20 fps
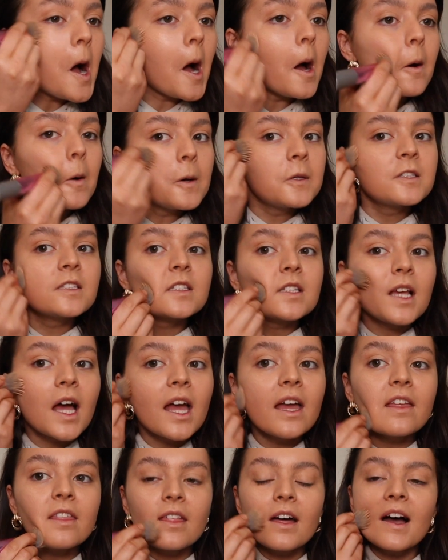I would
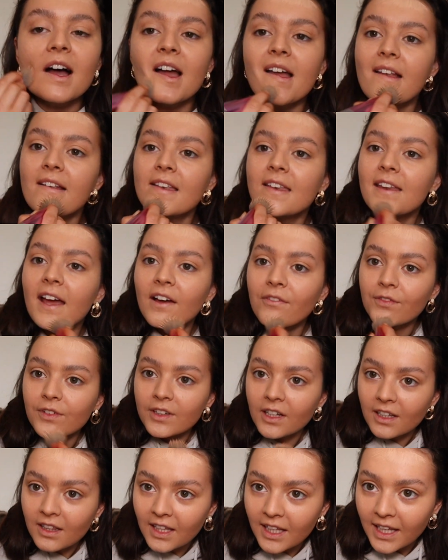say that it
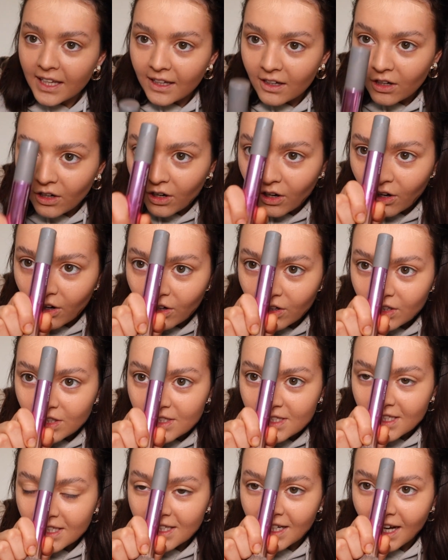definitely
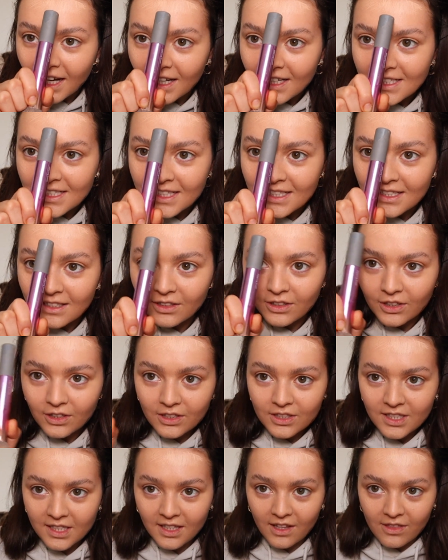oxidizes,
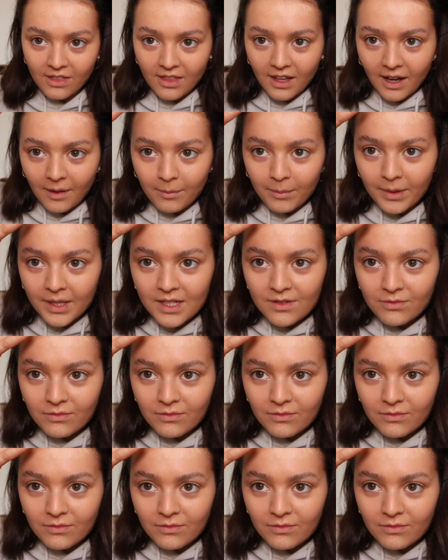look, so that bit's